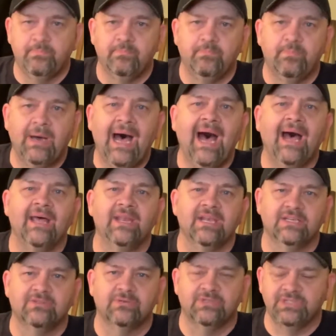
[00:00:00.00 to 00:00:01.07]
Buy an
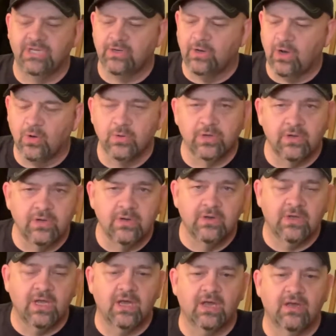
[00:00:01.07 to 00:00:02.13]
extra shell holder
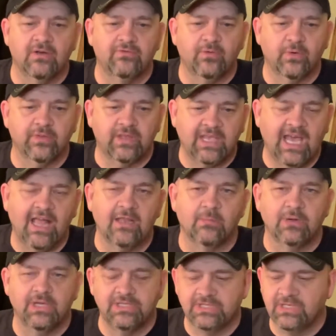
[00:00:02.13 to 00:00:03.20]
for the
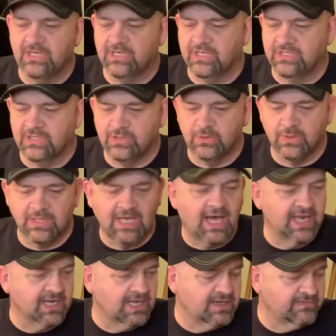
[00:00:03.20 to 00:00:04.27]
caliber that you're going to do a
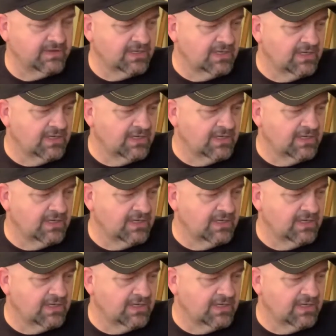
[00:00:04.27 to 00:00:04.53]
lot of,